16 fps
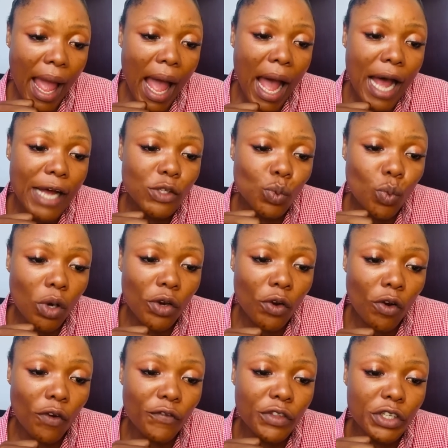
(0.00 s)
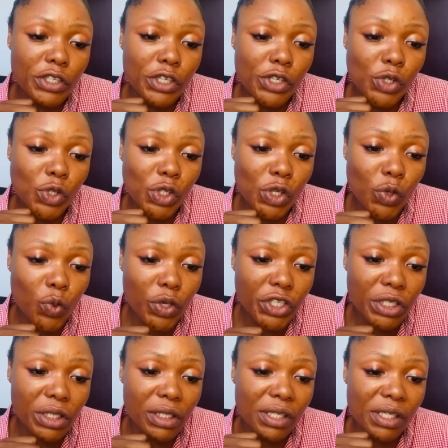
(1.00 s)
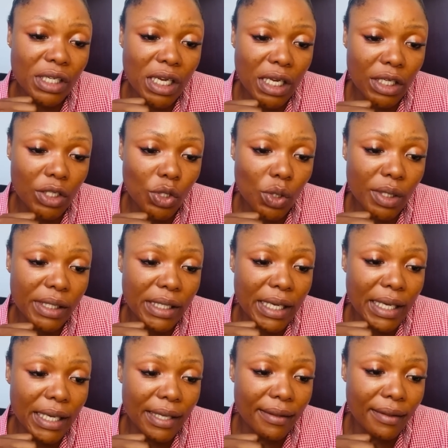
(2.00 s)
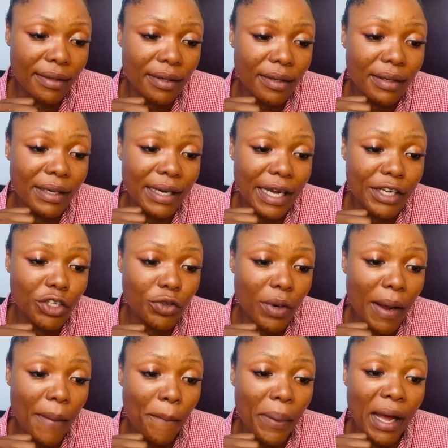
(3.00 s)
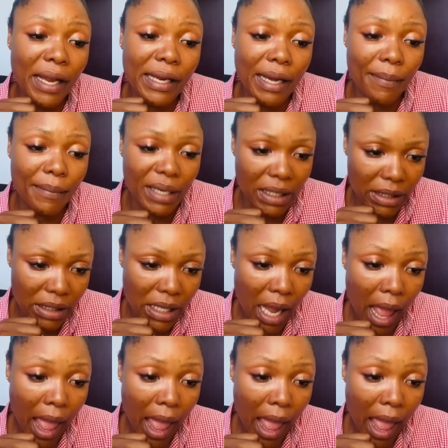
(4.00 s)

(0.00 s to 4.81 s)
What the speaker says: as one of the distinguished senators in the Nigerian parliament,